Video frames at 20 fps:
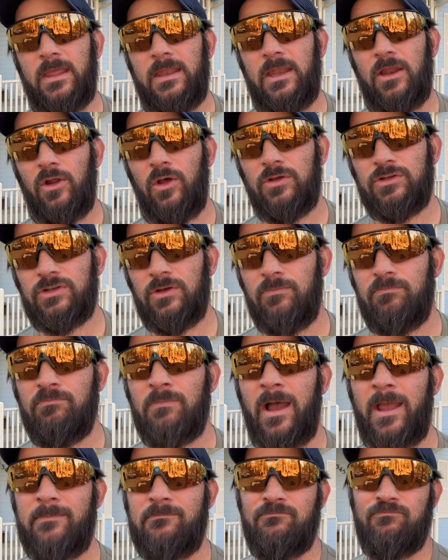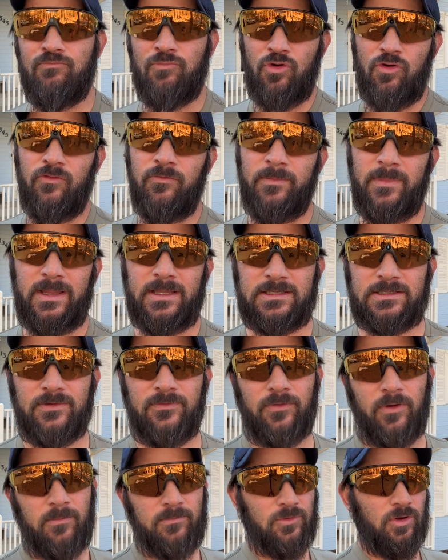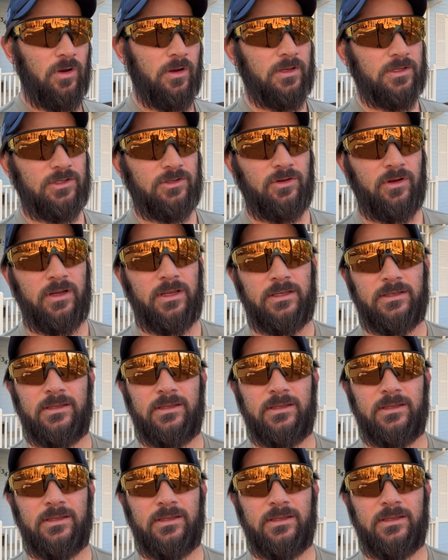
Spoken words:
also my movements from target to target.